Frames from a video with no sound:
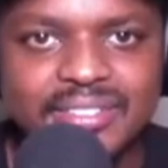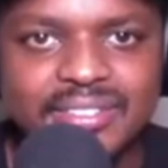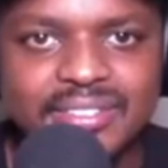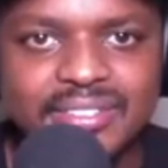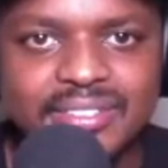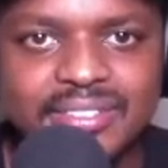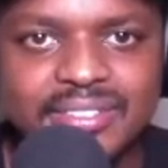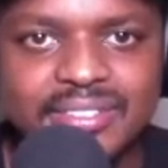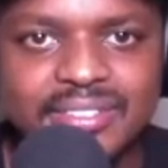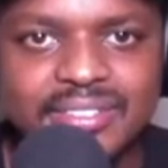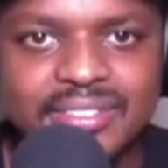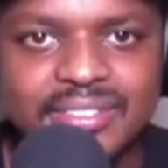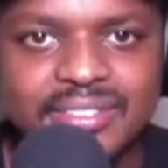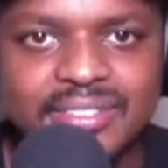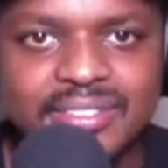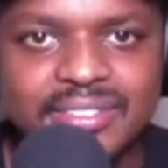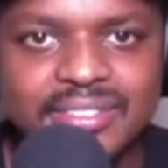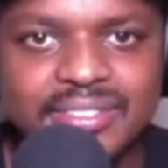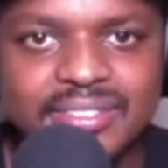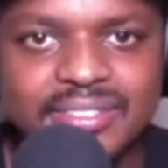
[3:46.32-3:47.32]

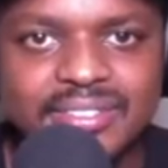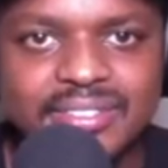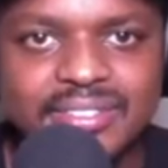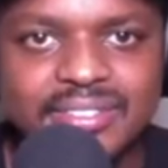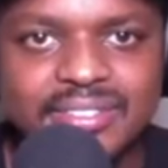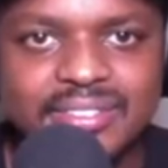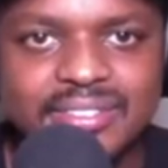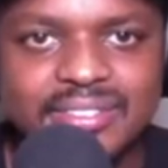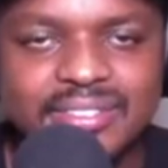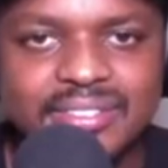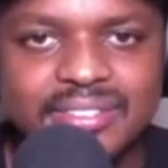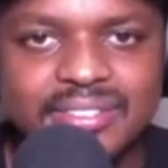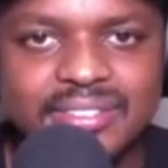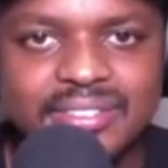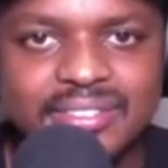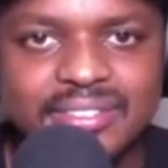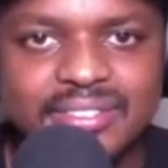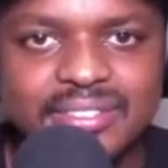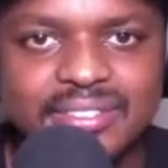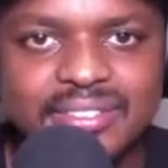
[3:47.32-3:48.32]

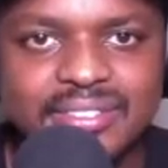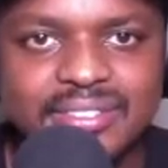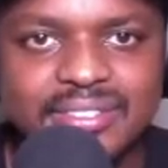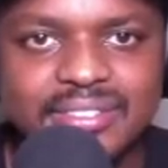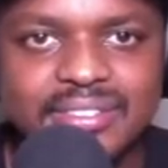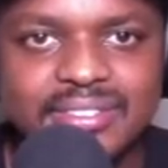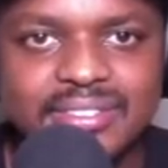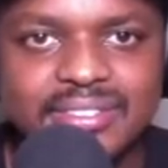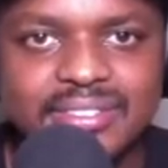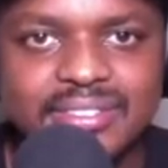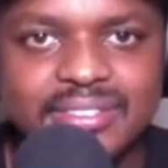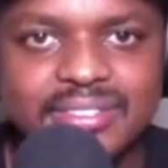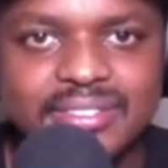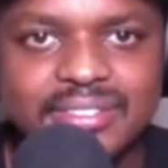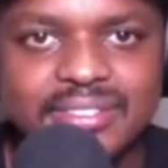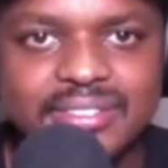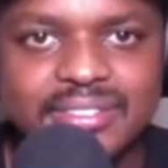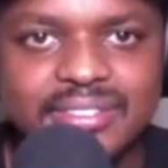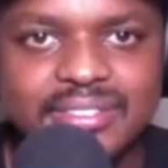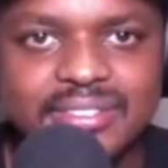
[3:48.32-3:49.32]

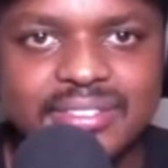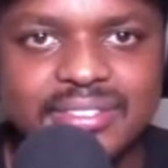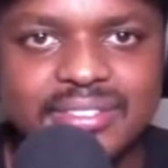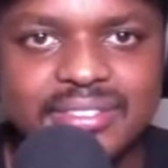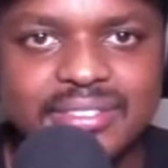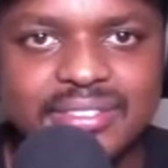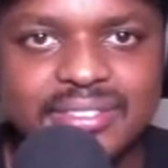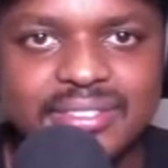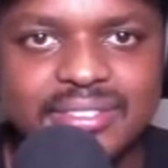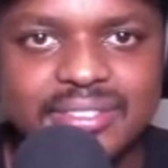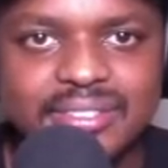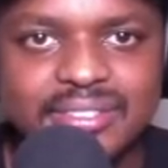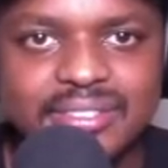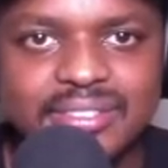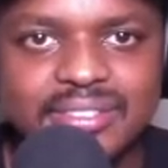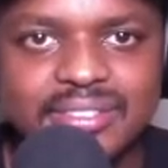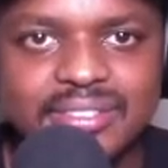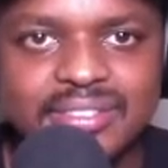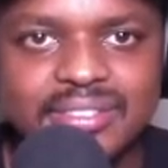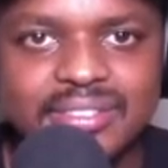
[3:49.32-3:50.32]

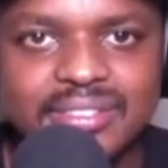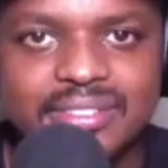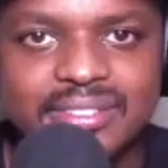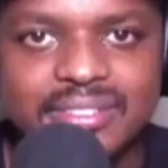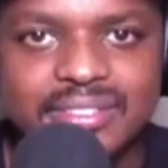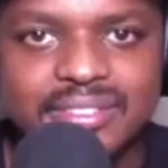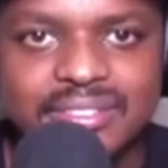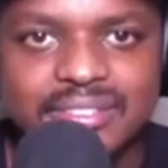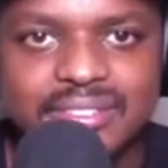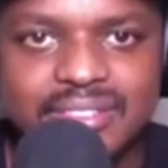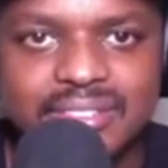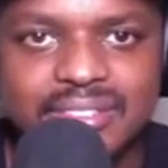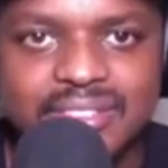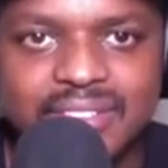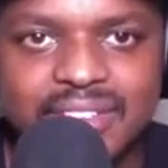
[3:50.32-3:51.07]
(not speaking)